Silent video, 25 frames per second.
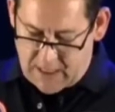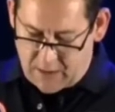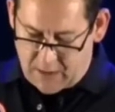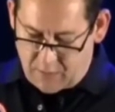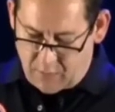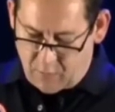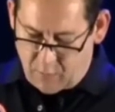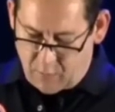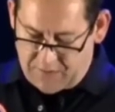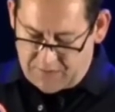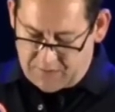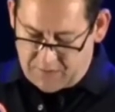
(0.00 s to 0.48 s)

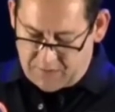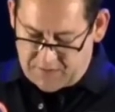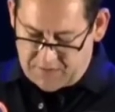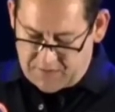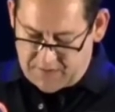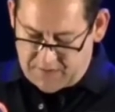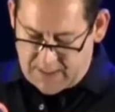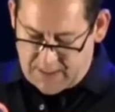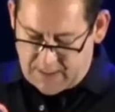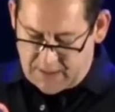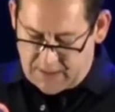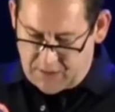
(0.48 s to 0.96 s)
our winter
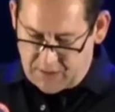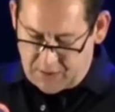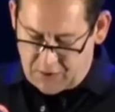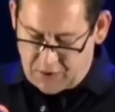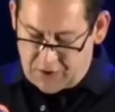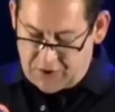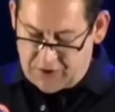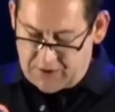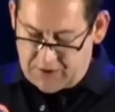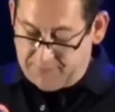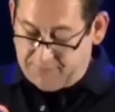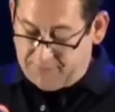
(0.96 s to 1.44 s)
stay,
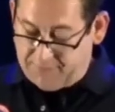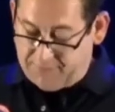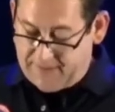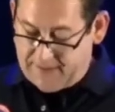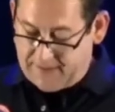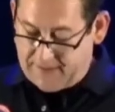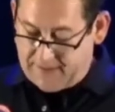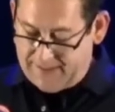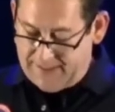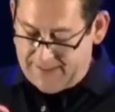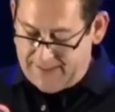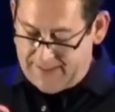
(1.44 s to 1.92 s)
she
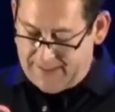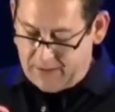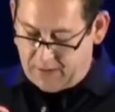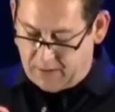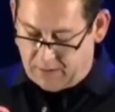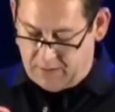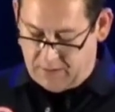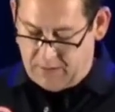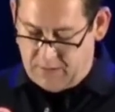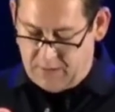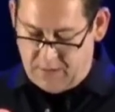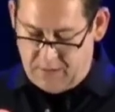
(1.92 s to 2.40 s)
fell
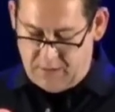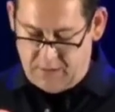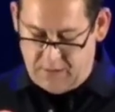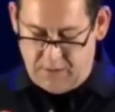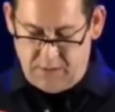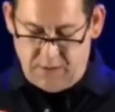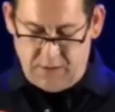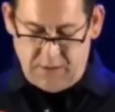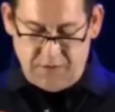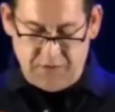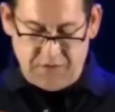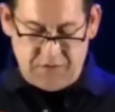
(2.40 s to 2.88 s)
ill.
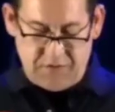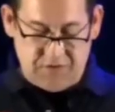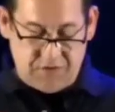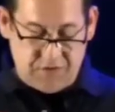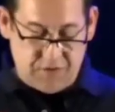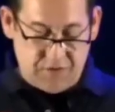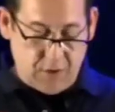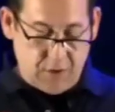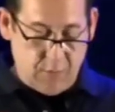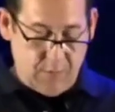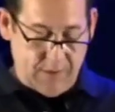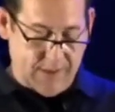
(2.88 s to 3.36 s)

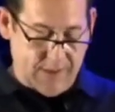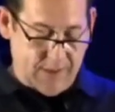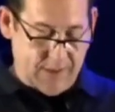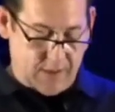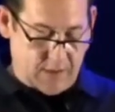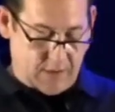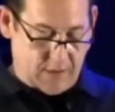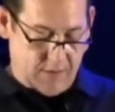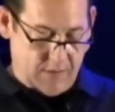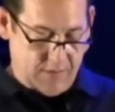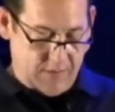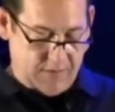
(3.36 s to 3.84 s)
So
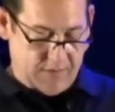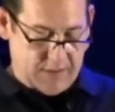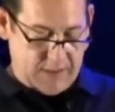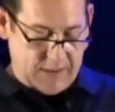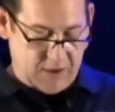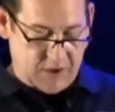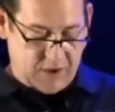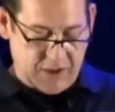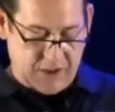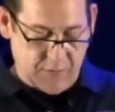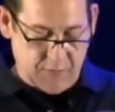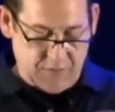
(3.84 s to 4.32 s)
ill
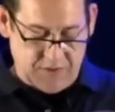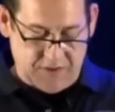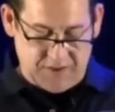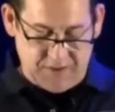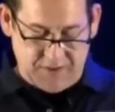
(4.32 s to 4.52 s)
that she was